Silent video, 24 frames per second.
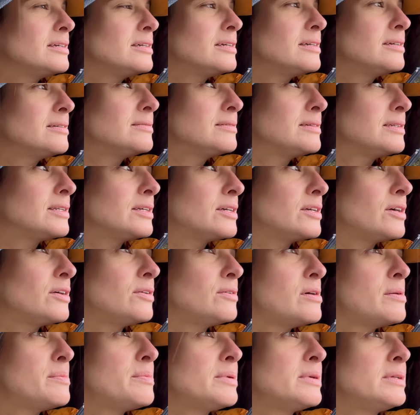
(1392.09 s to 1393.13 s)
I'm gonna go
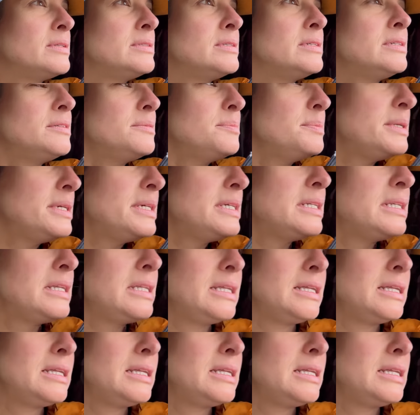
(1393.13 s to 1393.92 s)
up a little bit,